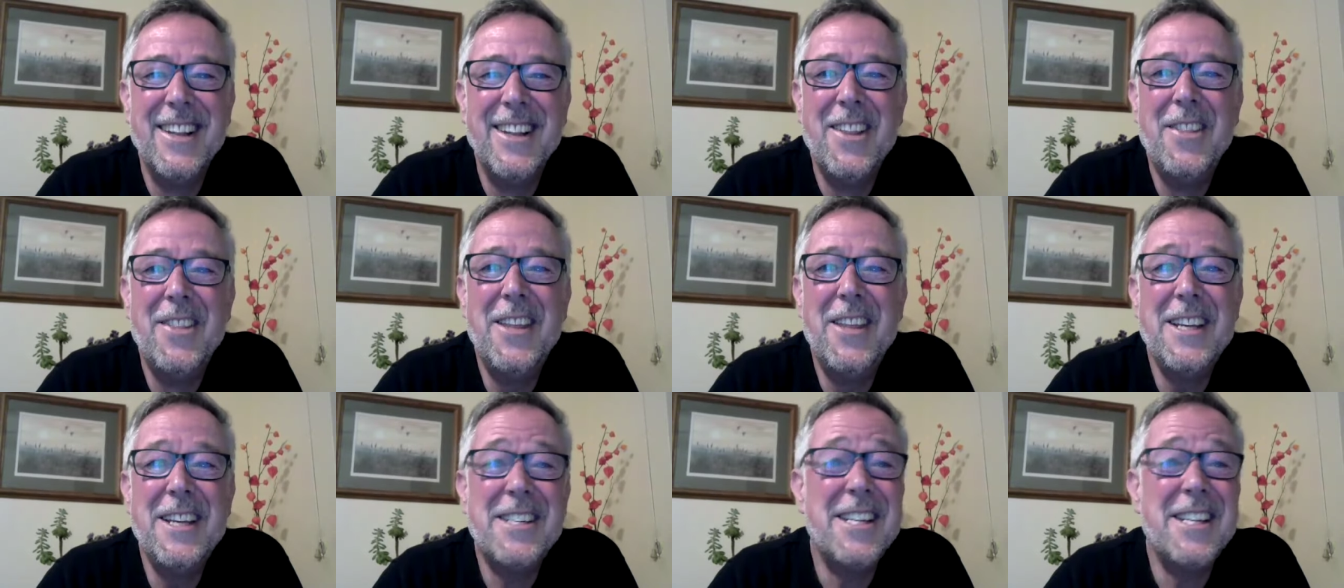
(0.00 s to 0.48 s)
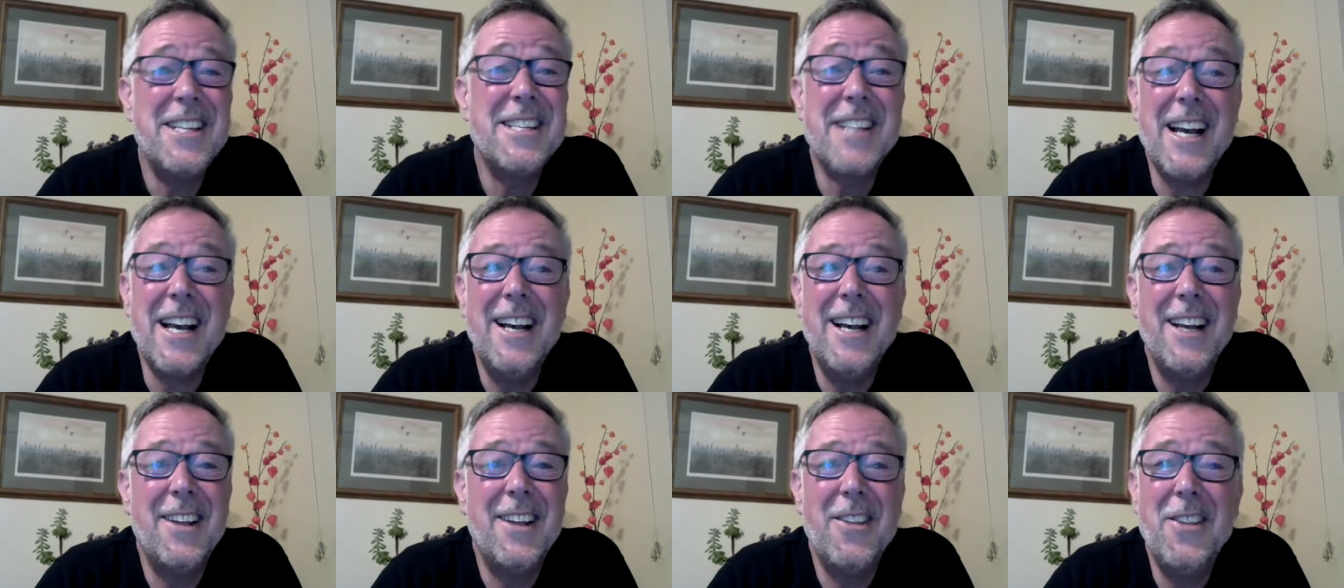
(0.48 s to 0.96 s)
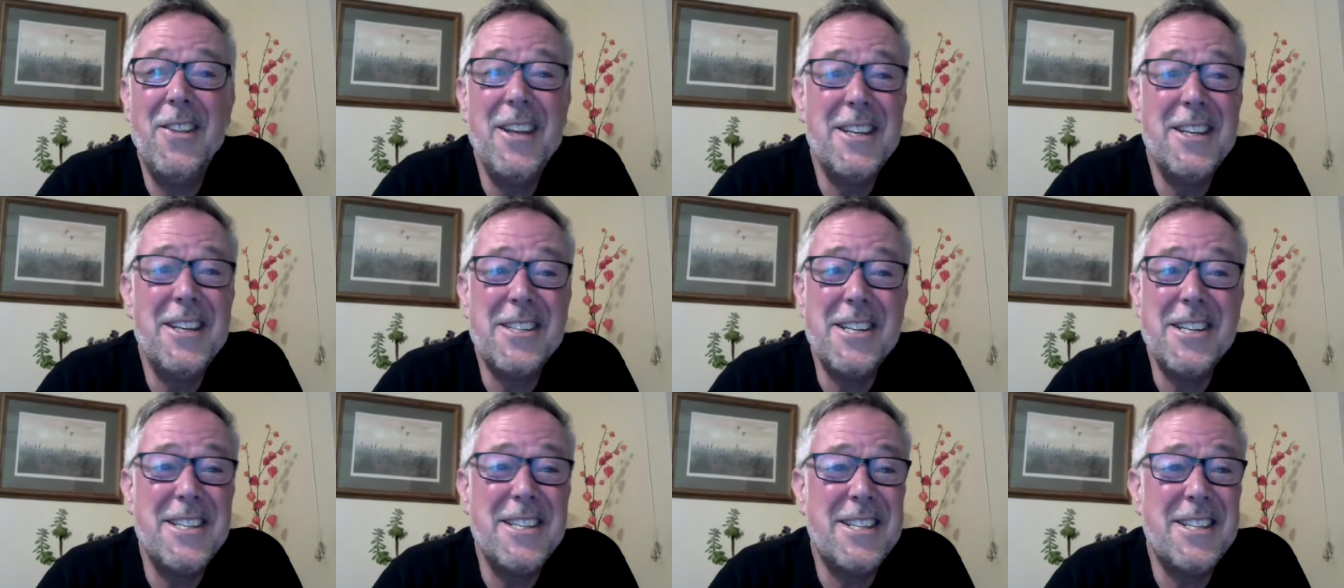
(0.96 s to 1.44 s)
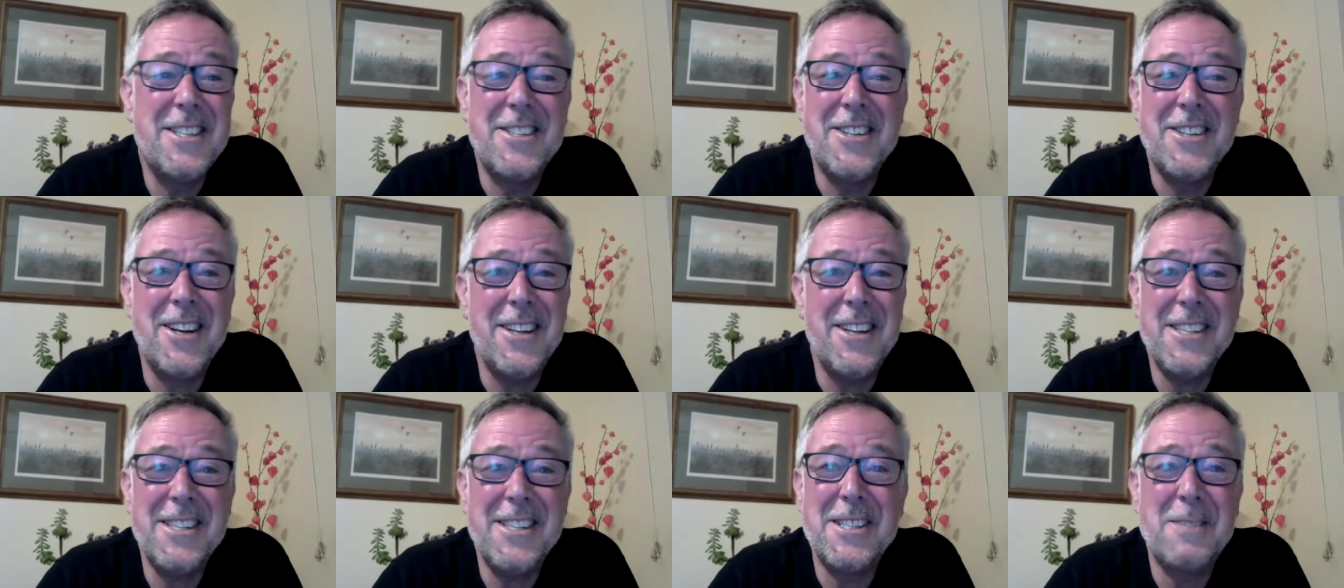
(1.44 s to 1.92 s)
This is
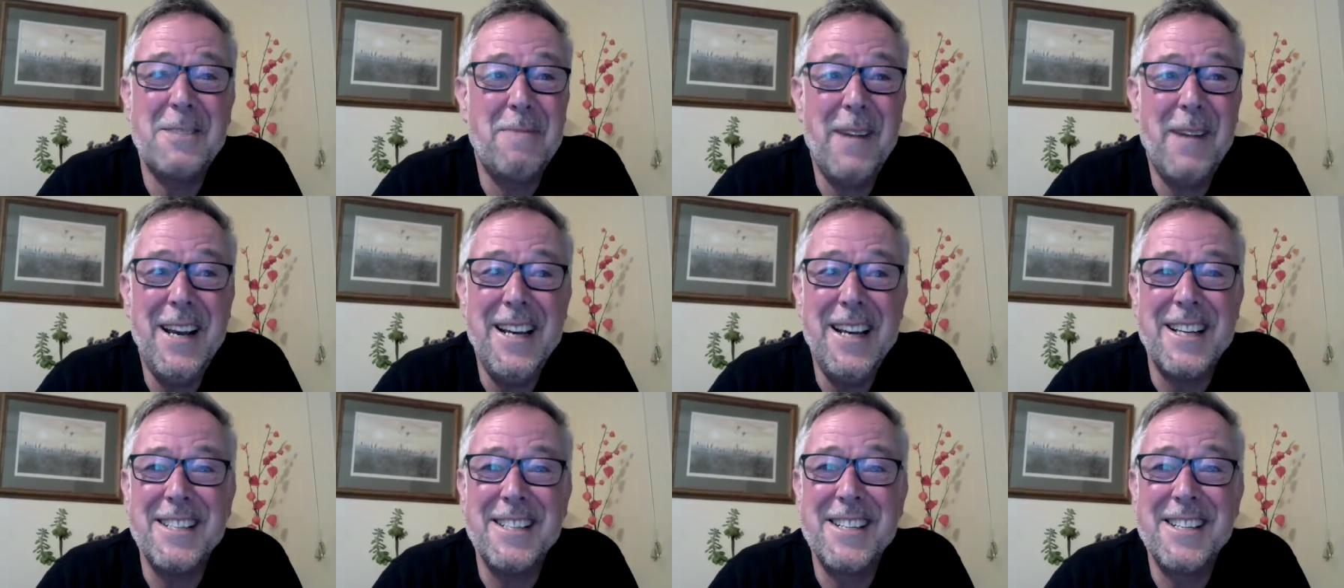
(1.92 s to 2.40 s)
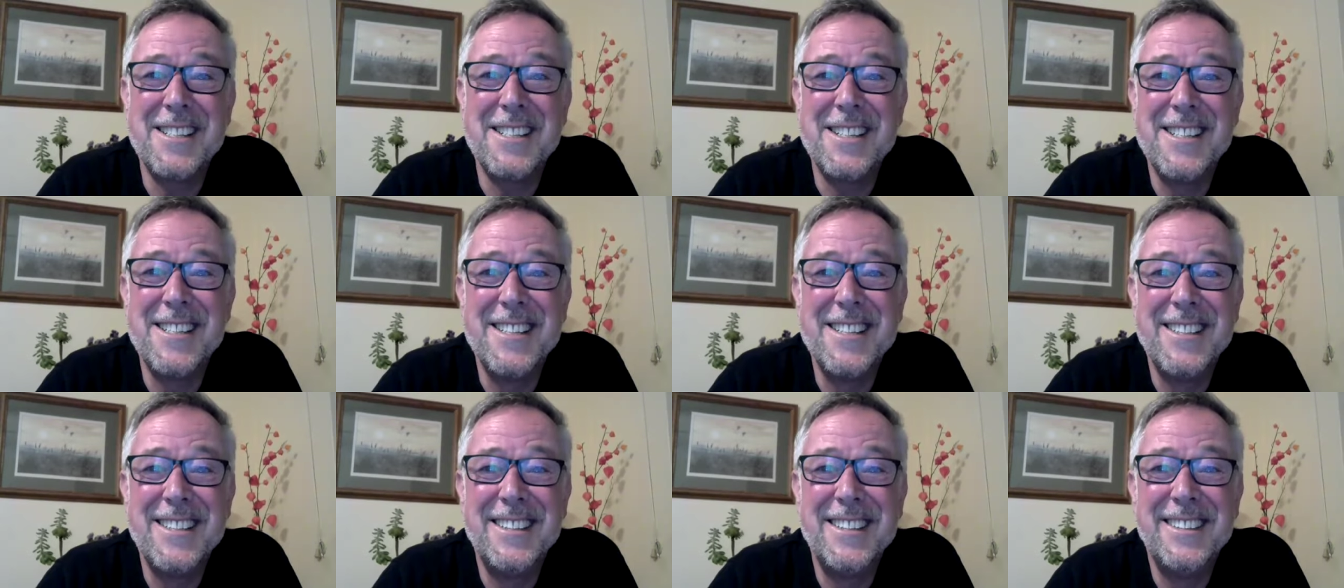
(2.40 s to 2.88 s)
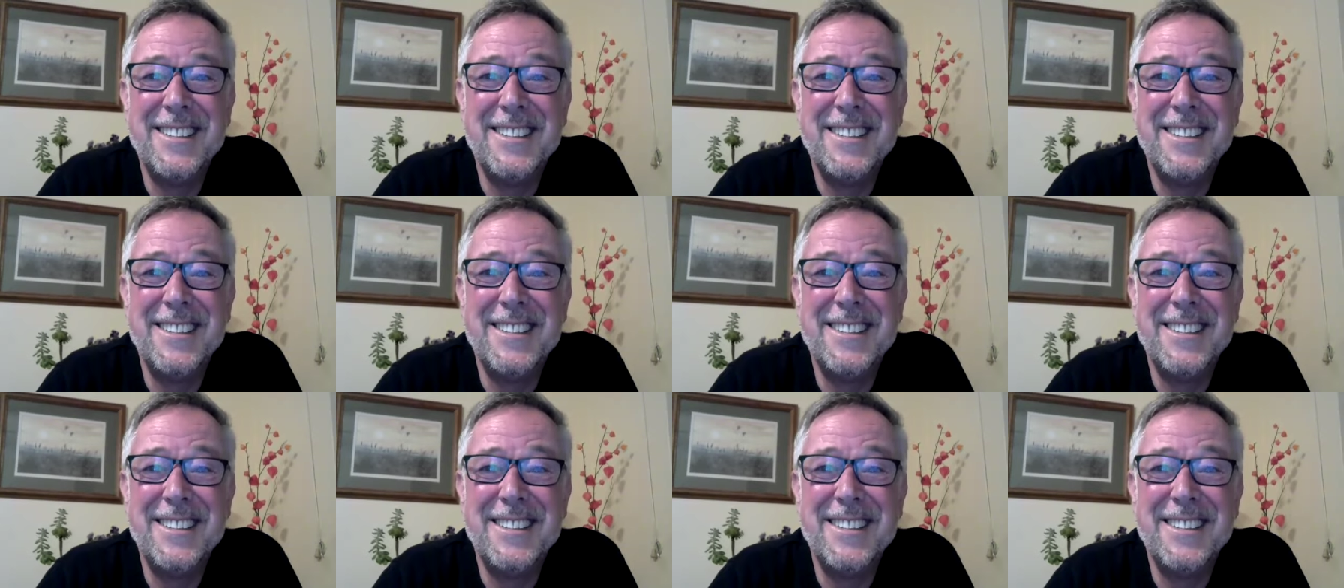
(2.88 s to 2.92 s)
just space.